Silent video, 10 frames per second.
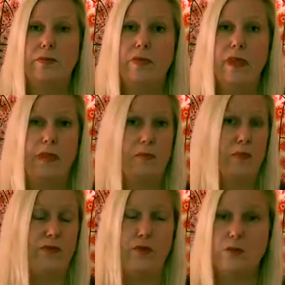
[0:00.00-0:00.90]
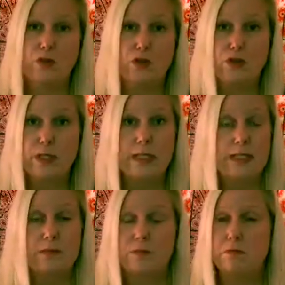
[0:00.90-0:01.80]
They perform
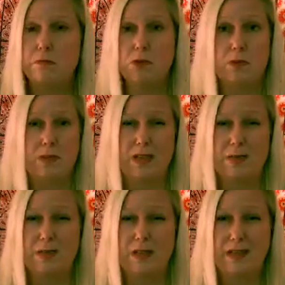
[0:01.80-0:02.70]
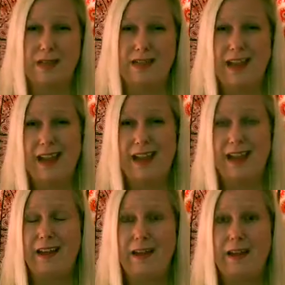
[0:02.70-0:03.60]
surgeries multiple times a
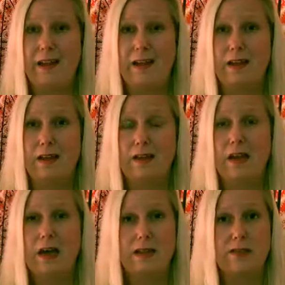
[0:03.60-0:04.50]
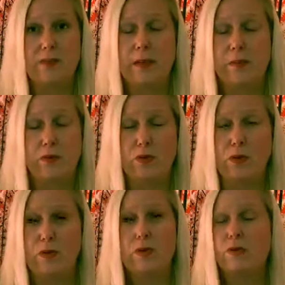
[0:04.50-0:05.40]
day. Lots of people
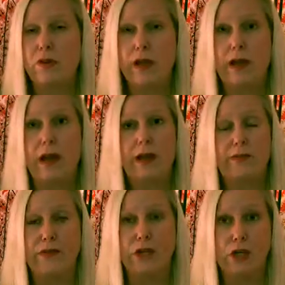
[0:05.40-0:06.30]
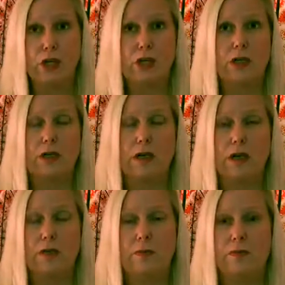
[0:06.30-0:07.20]
go through there. I've heard
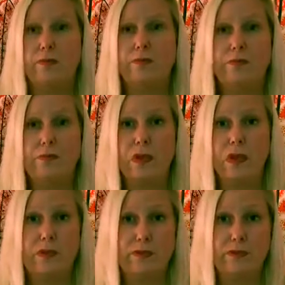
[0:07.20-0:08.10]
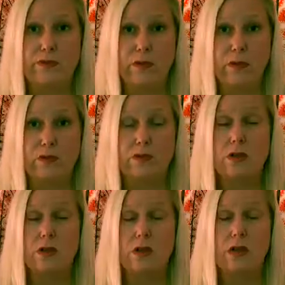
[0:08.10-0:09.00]
lots of reviews
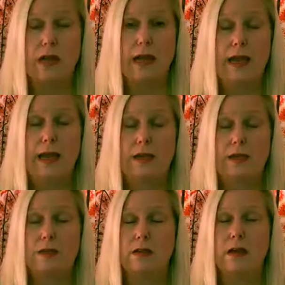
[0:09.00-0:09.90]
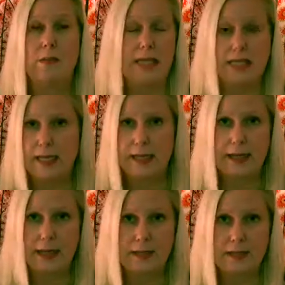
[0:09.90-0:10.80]
and amazing
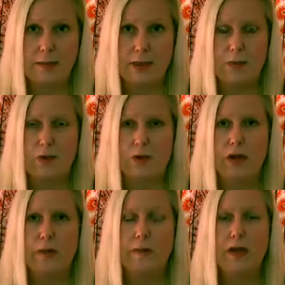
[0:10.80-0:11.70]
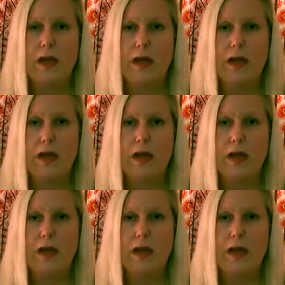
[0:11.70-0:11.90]
things about the program.